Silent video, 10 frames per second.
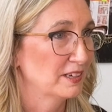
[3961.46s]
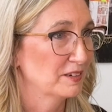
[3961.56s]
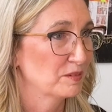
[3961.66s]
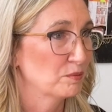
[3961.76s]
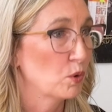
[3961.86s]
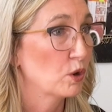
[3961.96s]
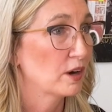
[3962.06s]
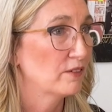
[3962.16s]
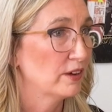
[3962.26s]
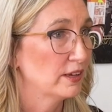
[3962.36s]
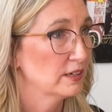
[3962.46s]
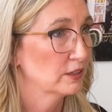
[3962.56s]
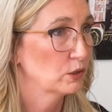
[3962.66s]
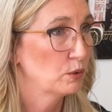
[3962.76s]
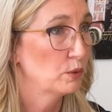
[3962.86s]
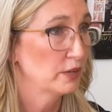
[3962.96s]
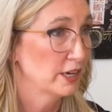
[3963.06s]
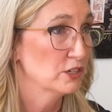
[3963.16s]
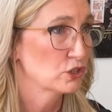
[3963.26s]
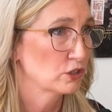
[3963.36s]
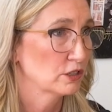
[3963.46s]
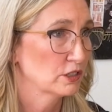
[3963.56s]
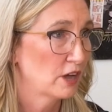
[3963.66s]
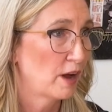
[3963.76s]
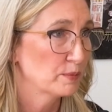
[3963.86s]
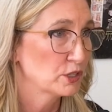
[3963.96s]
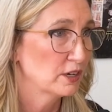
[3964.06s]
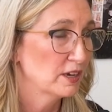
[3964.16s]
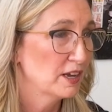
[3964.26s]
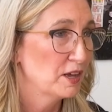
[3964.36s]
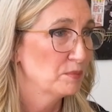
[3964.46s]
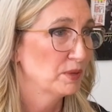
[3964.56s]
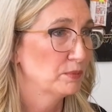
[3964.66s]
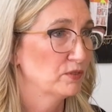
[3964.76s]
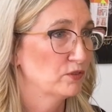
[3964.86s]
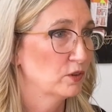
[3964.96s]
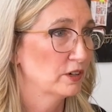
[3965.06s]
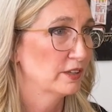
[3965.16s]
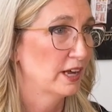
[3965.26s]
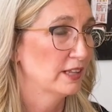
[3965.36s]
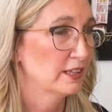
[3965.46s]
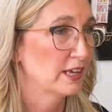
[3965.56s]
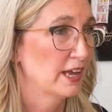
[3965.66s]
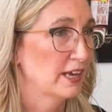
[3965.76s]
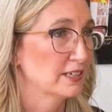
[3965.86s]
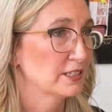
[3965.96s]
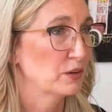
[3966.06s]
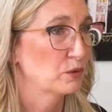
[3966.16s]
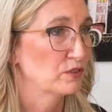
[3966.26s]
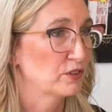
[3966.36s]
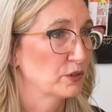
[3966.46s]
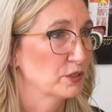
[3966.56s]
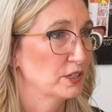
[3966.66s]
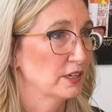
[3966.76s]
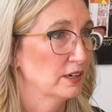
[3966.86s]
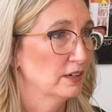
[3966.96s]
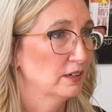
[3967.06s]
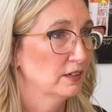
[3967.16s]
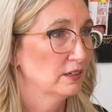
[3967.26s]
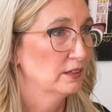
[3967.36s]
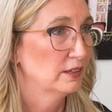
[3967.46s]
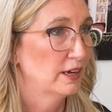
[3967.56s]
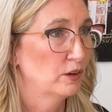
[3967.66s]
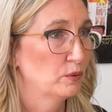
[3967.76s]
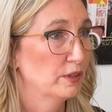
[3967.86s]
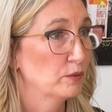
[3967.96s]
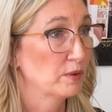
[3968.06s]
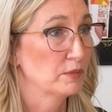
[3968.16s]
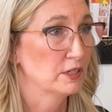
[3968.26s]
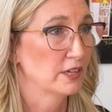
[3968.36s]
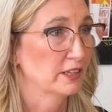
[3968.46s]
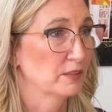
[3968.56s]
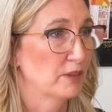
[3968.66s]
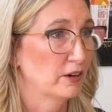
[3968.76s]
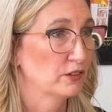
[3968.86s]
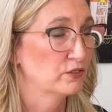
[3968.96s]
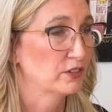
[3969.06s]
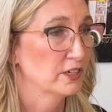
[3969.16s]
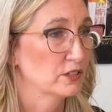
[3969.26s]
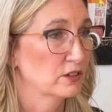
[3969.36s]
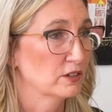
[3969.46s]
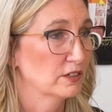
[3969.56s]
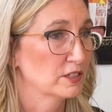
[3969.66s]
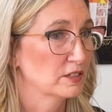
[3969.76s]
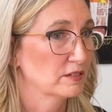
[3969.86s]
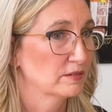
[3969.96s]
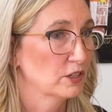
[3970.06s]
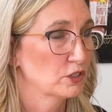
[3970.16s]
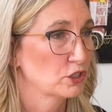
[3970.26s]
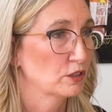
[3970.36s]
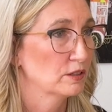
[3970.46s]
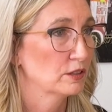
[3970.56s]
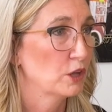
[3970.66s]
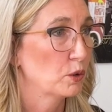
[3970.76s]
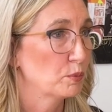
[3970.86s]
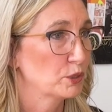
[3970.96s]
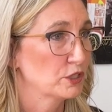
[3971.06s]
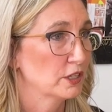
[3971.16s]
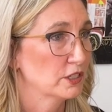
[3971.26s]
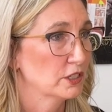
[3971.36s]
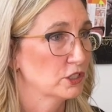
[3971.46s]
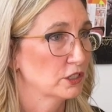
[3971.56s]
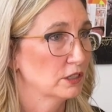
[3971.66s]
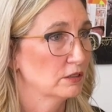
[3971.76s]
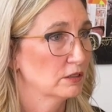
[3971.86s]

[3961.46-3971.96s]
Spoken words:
it more of a quote insurance option. But before that, the eggs that were frozen, now when the women take them out of the freezer, it's such a low percentage